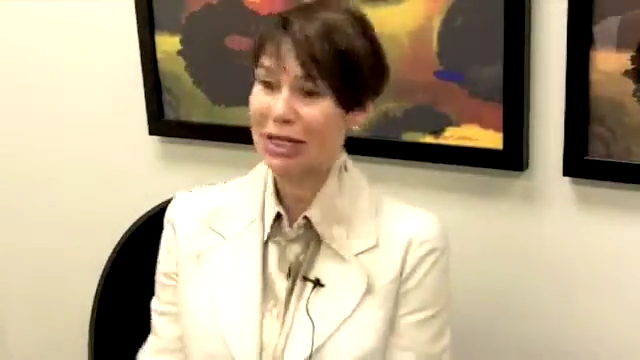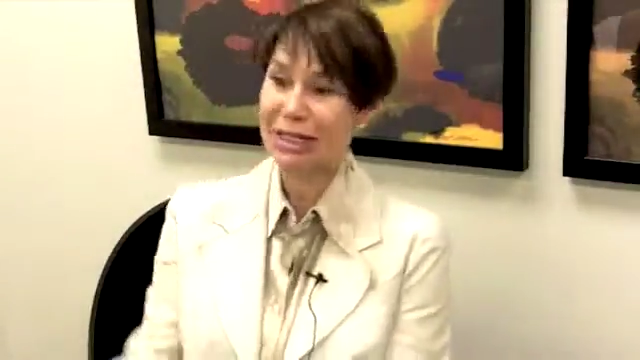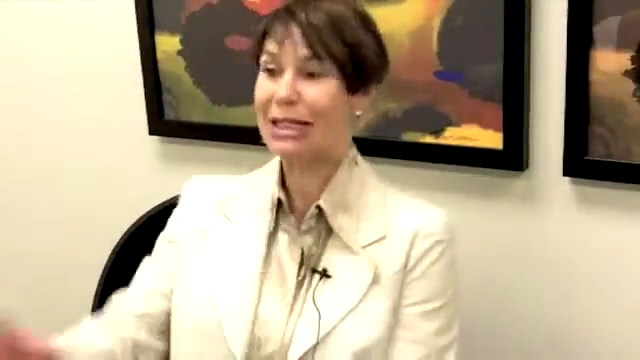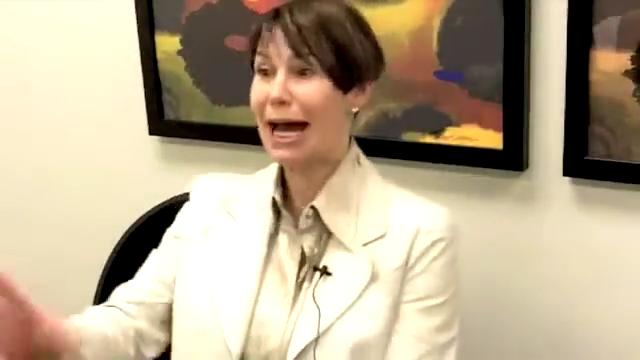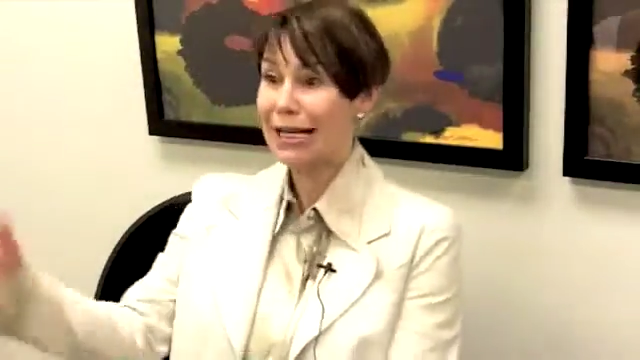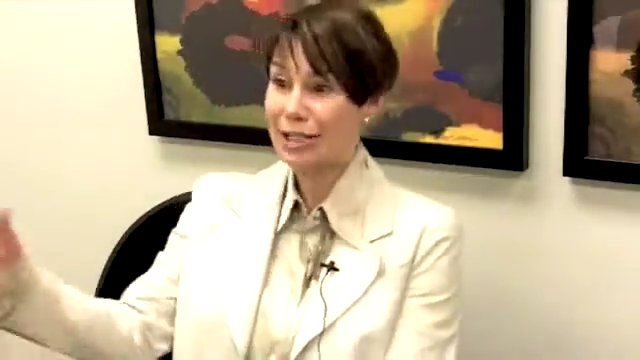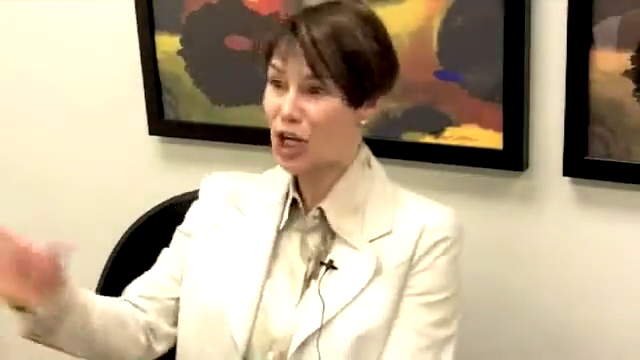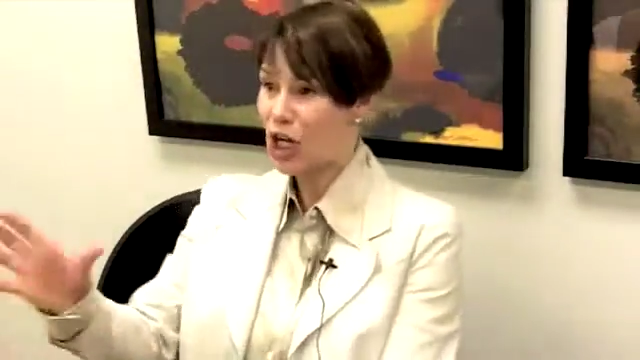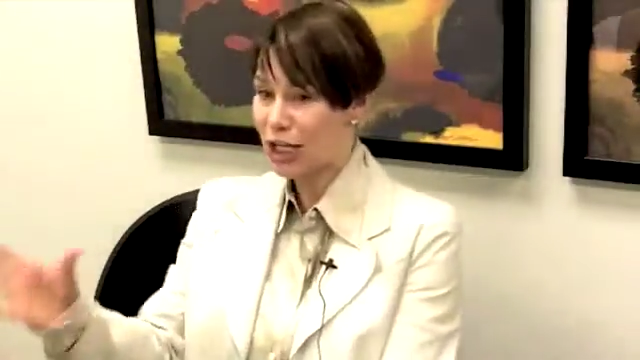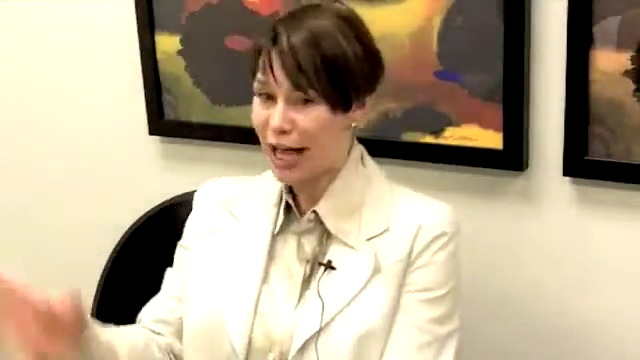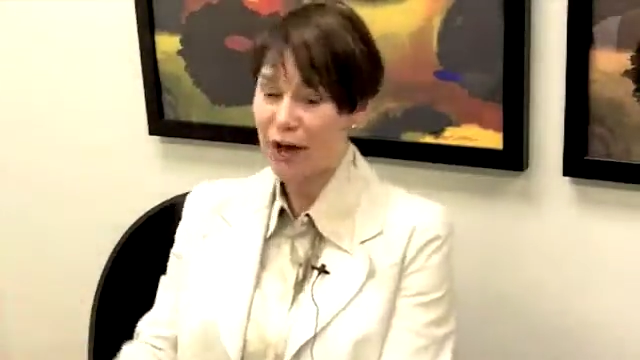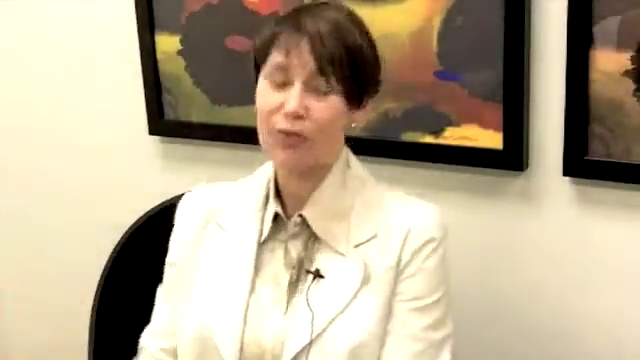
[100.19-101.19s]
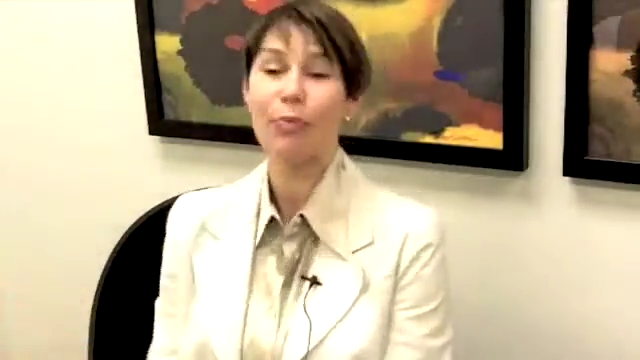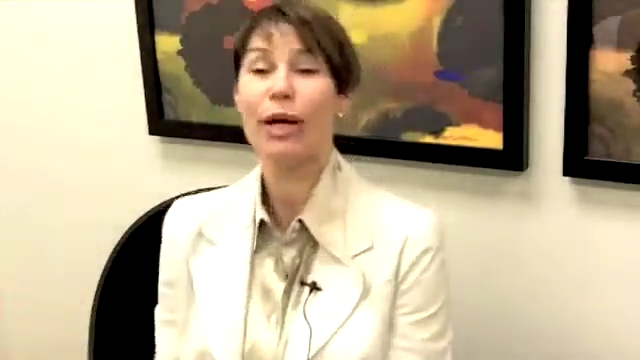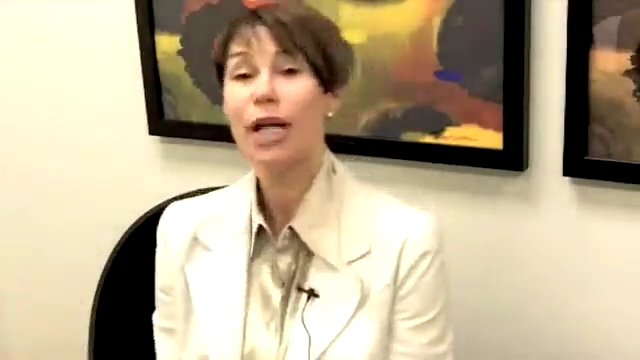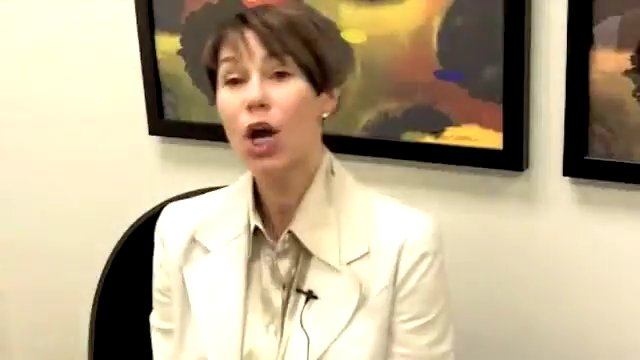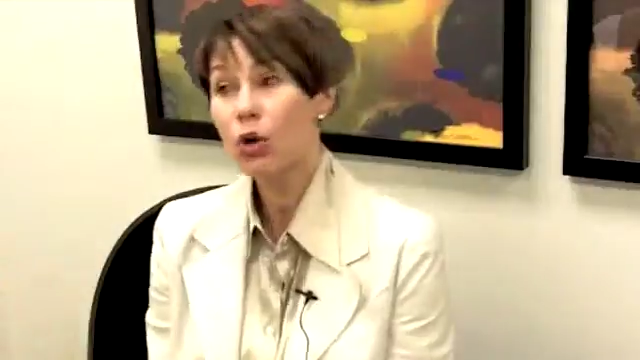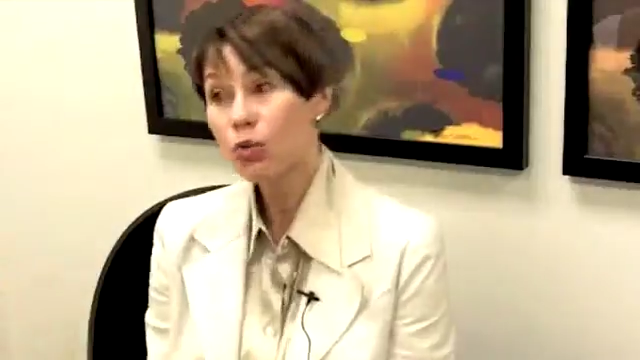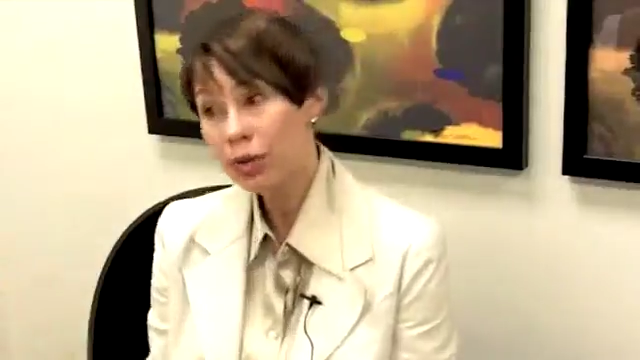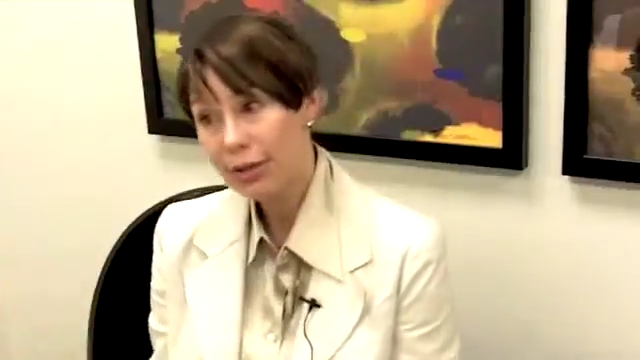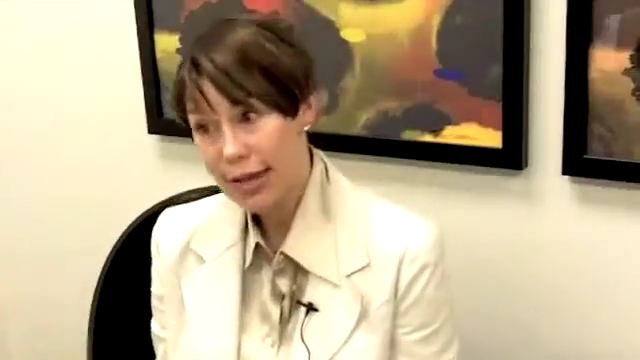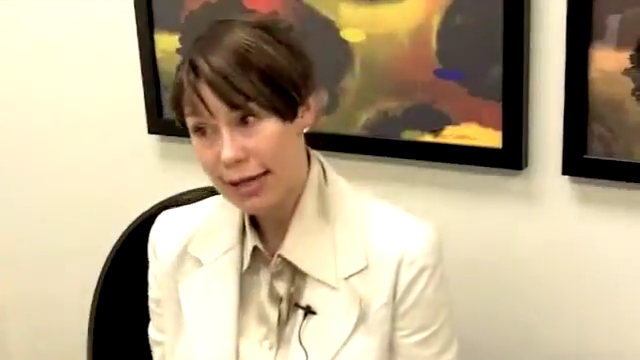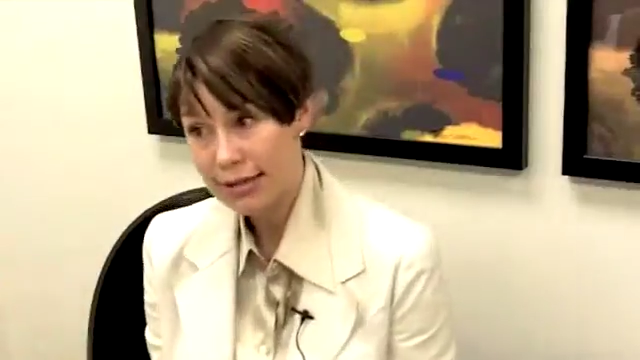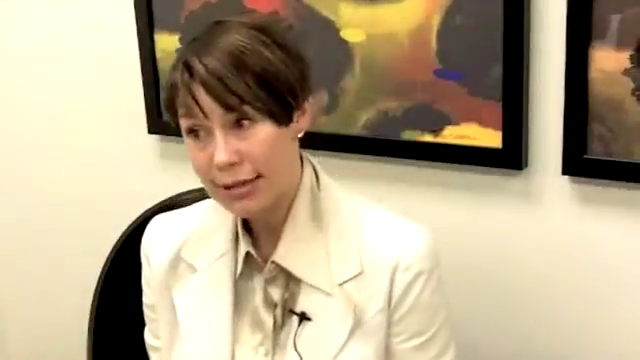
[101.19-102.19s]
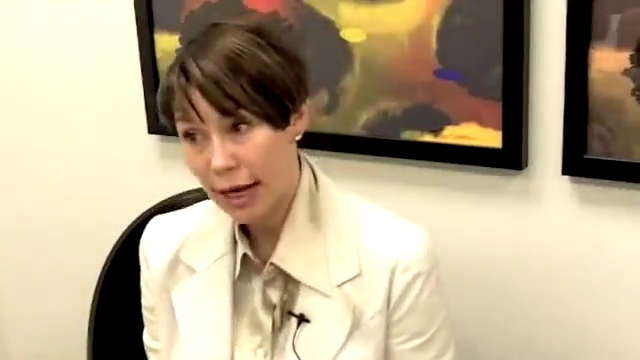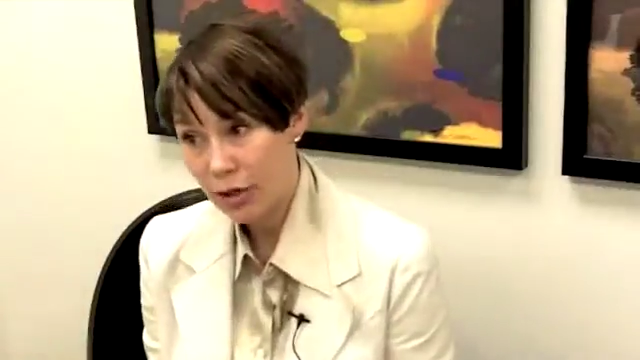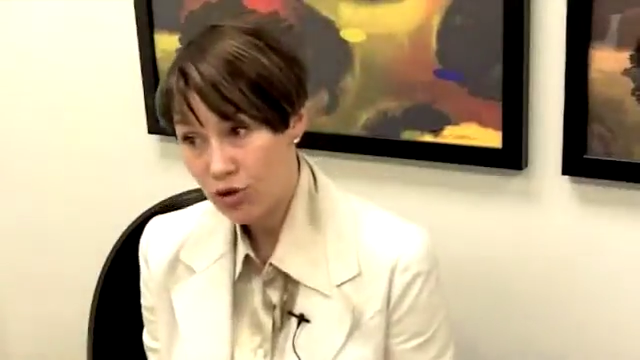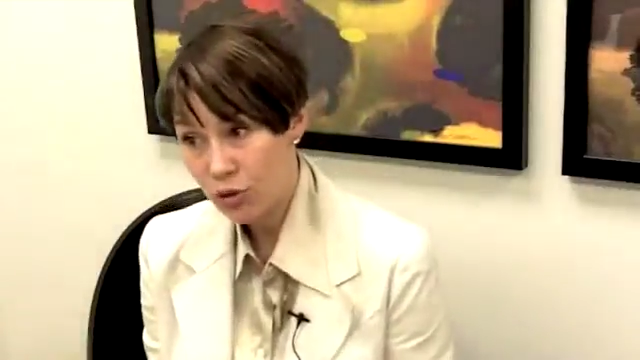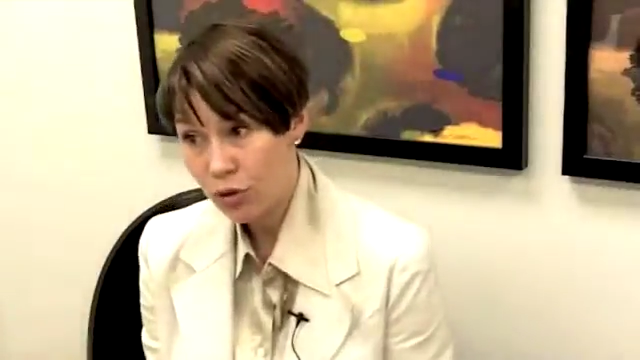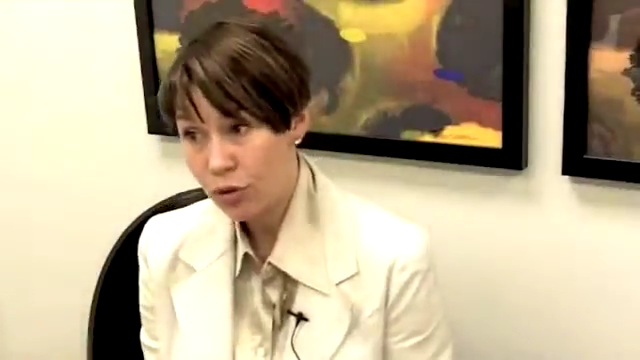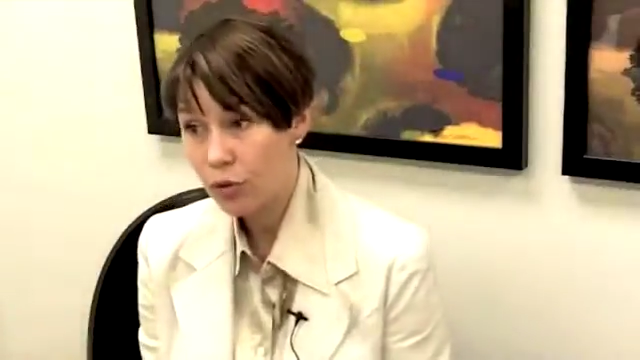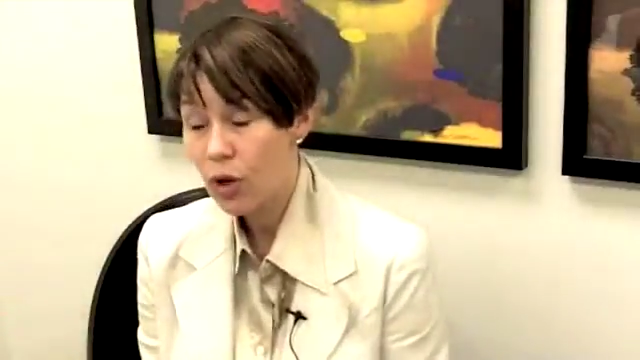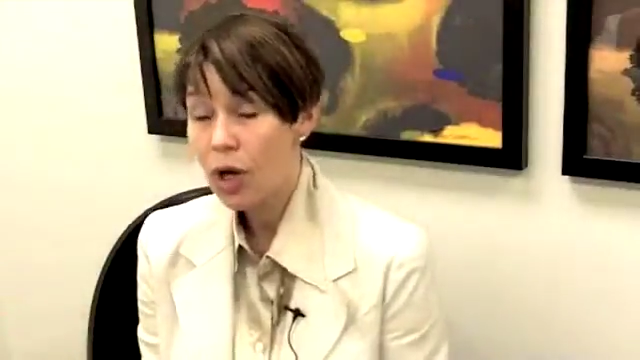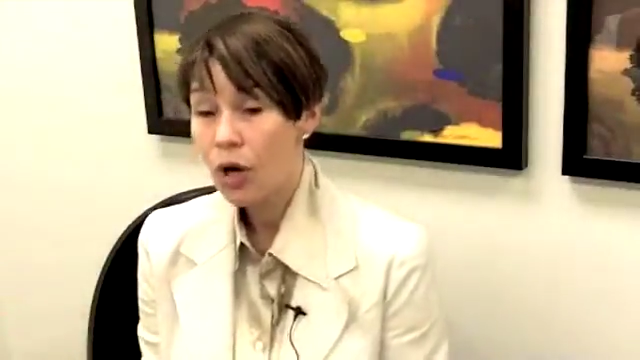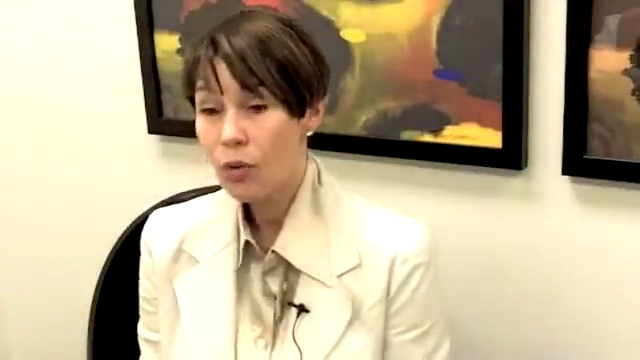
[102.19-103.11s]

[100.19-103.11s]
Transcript: get the Lysol out. But really, that's not true.